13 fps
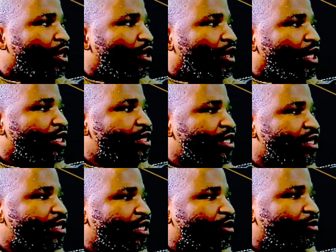Ladies and
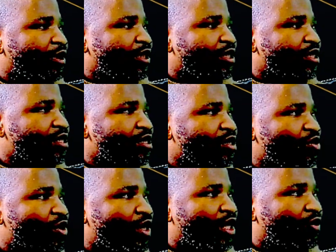gentlemen, this is
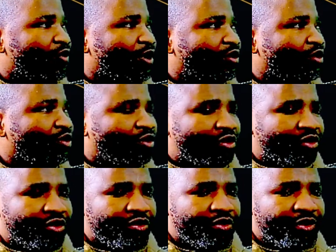what I want you to
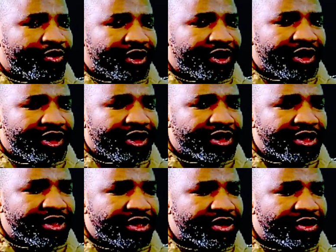witness.
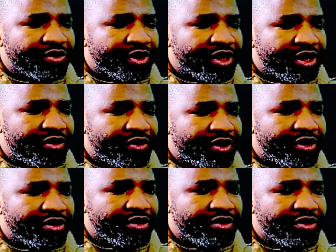This is what I
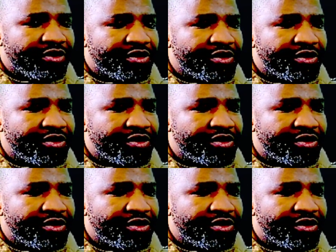want you to